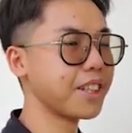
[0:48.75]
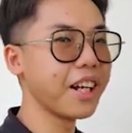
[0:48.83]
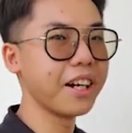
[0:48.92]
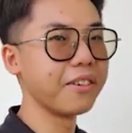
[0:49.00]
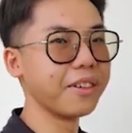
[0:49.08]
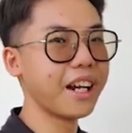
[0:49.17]

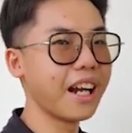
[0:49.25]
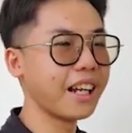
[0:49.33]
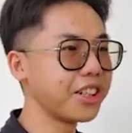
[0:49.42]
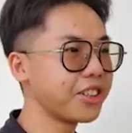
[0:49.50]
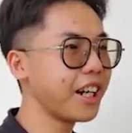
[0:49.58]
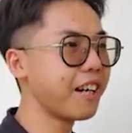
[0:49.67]
Yeah, we are
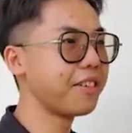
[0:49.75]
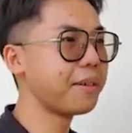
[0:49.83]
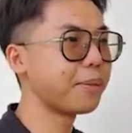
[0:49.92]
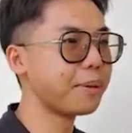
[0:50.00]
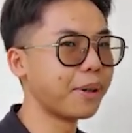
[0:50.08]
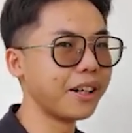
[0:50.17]
actually
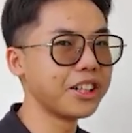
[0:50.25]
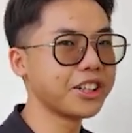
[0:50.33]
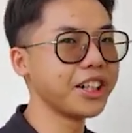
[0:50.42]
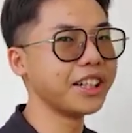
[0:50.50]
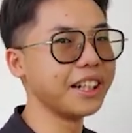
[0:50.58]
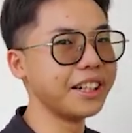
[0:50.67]
having
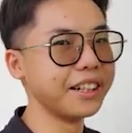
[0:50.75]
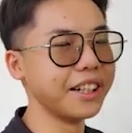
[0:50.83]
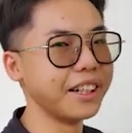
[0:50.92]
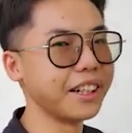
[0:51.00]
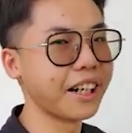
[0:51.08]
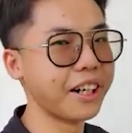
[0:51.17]
preparation in
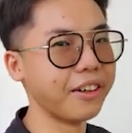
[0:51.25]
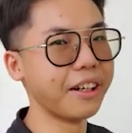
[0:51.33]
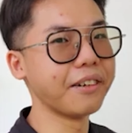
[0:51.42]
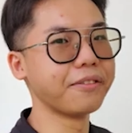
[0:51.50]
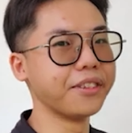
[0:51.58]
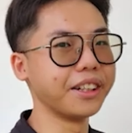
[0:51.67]
the Cairo lab